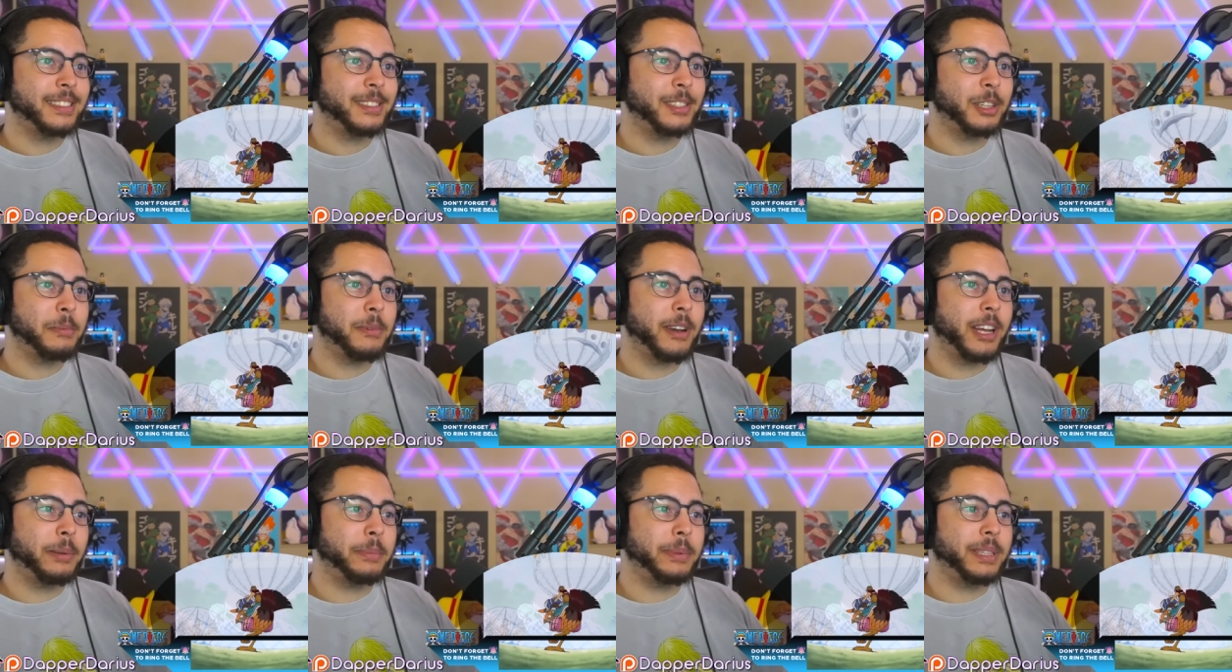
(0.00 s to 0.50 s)
They're
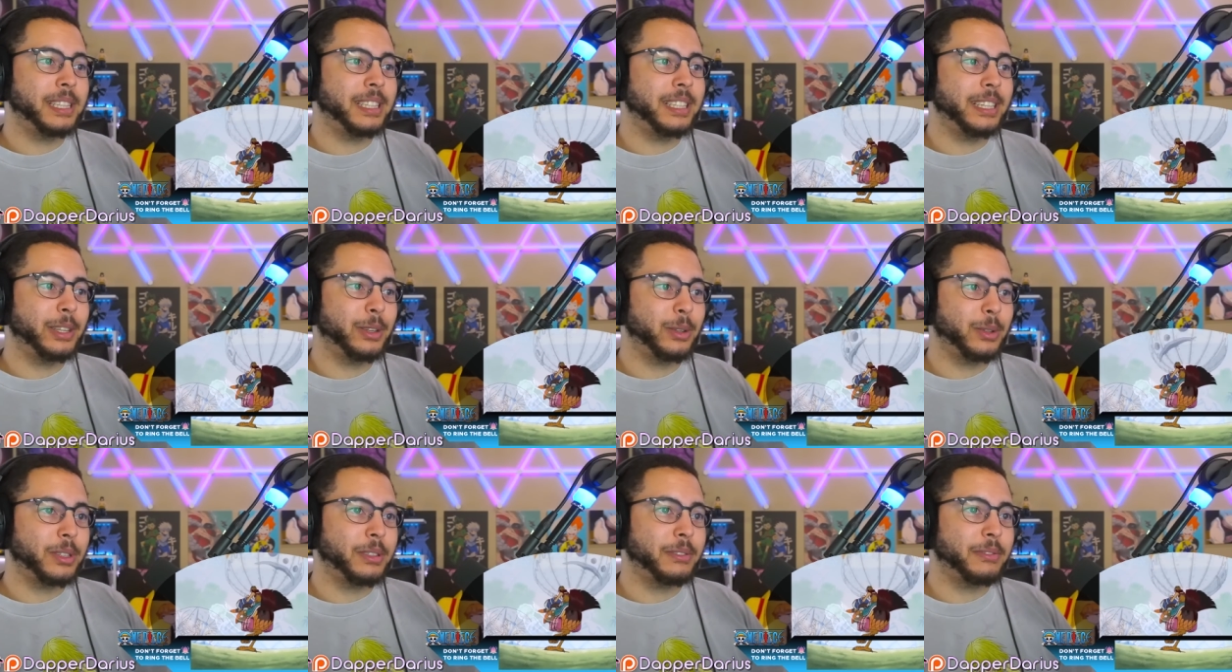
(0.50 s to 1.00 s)
about to be
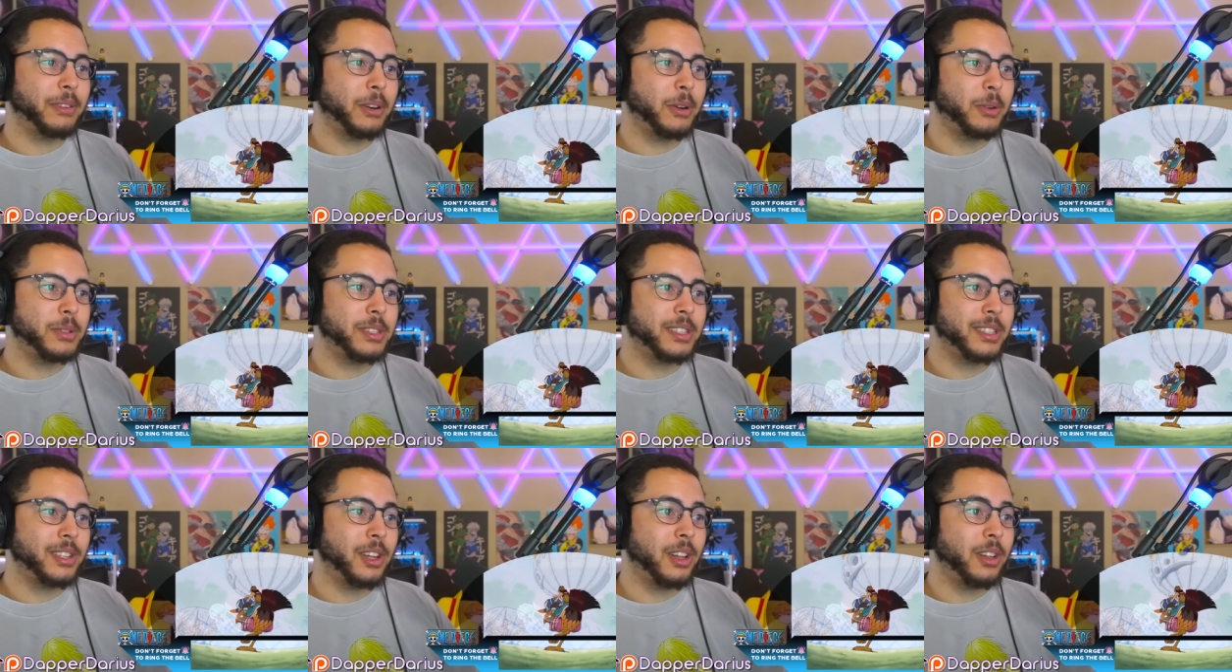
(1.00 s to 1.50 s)
literally
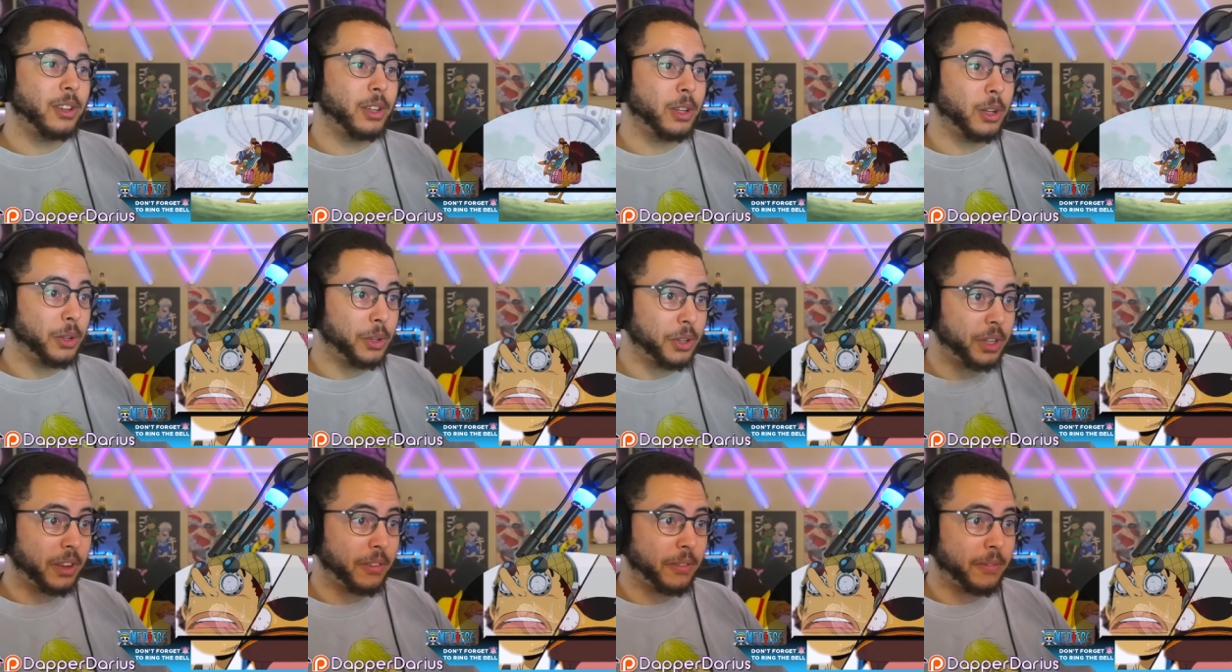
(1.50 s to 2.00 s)
frozen solid.
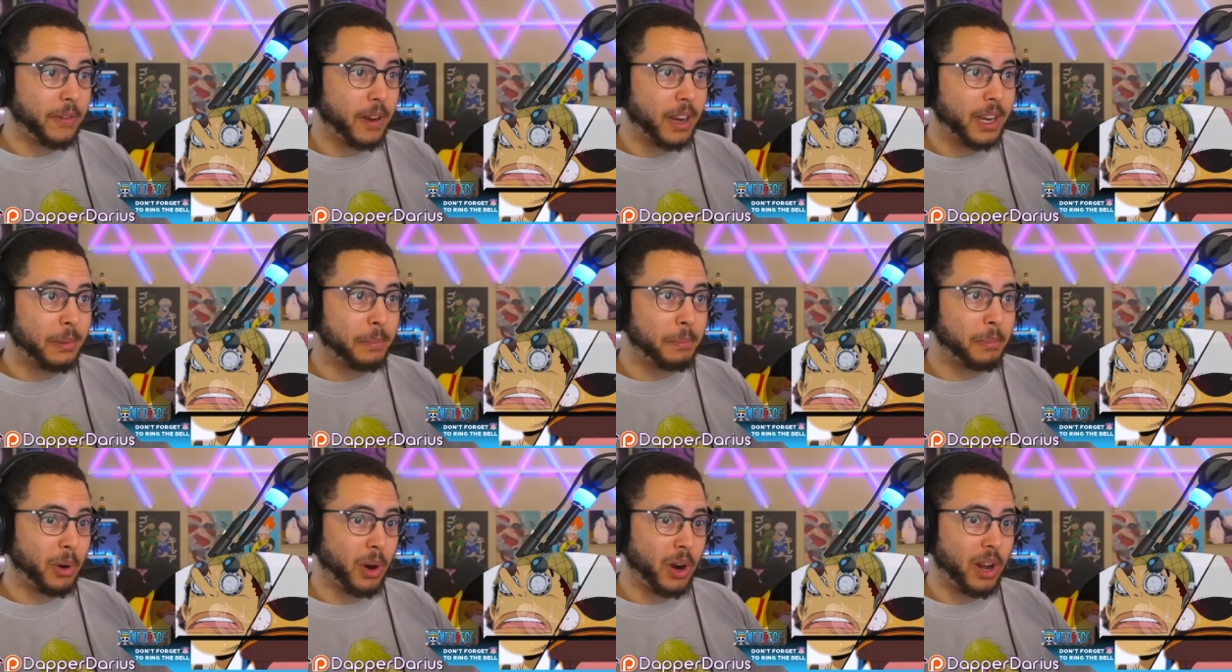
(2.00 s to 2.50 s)
Look at
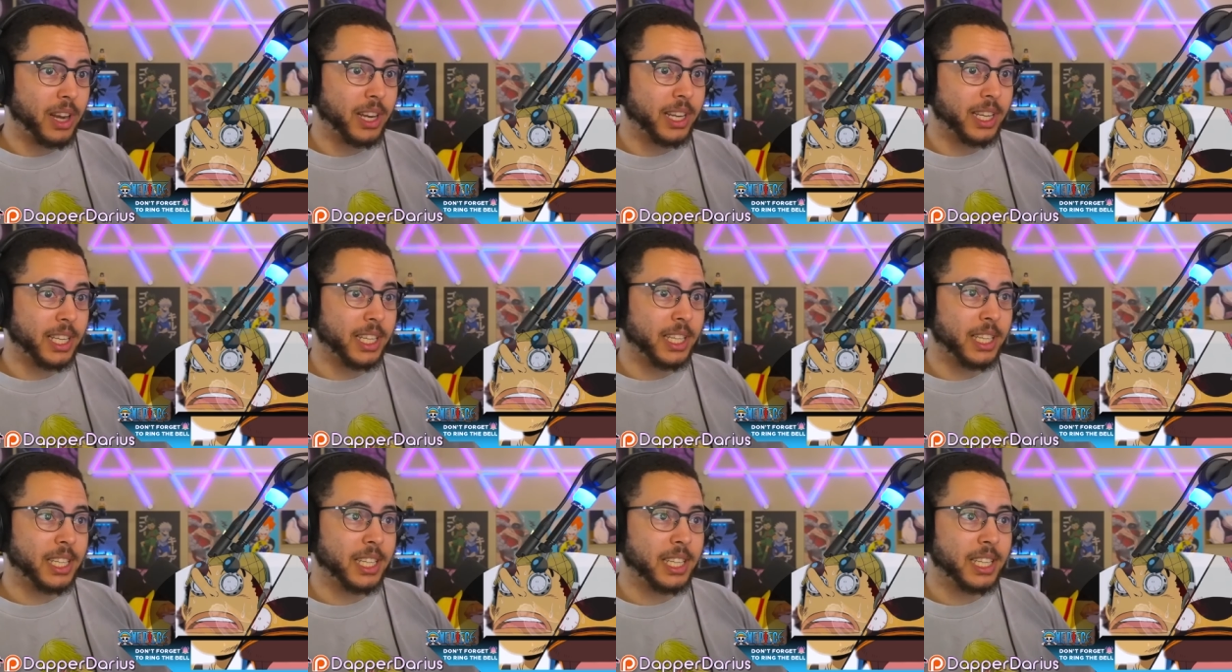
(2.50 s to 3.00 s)
fucking
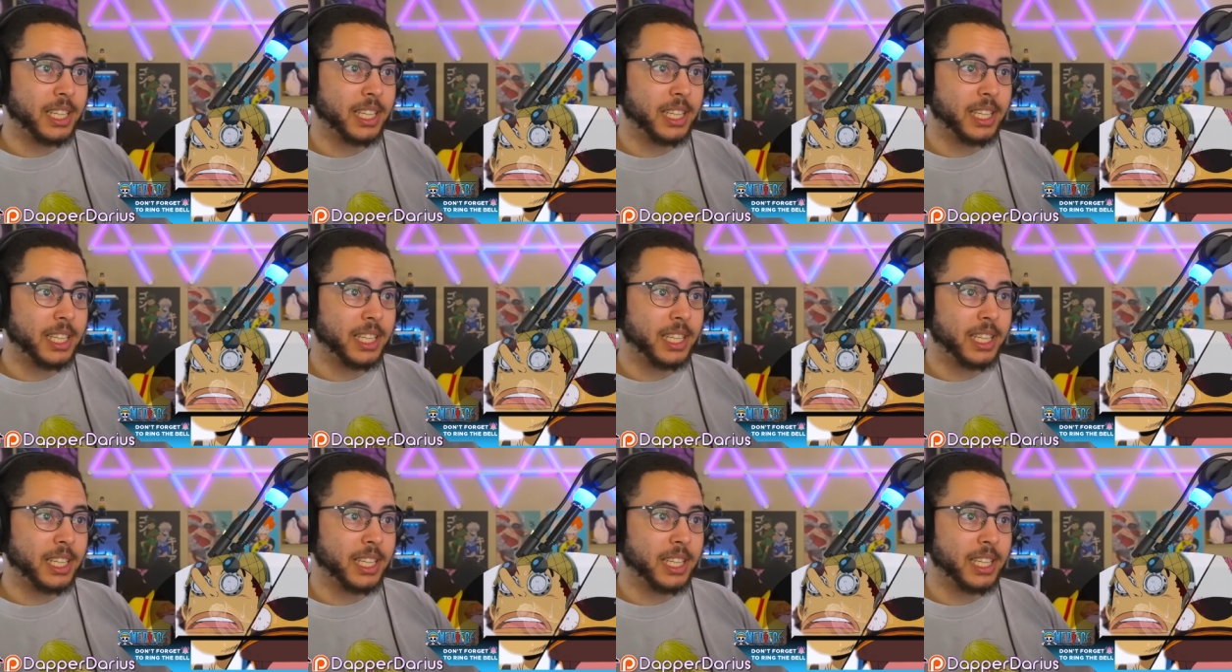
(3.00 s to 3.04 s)
Broggy.